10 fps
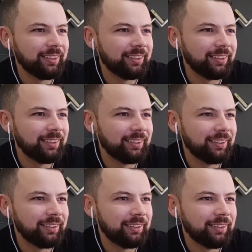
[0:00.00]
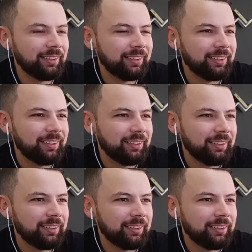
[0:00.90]

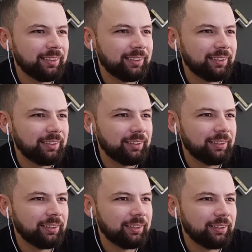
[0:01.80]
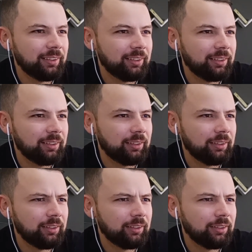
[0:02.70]

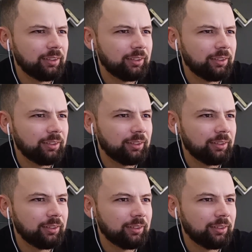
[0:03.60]
(silence)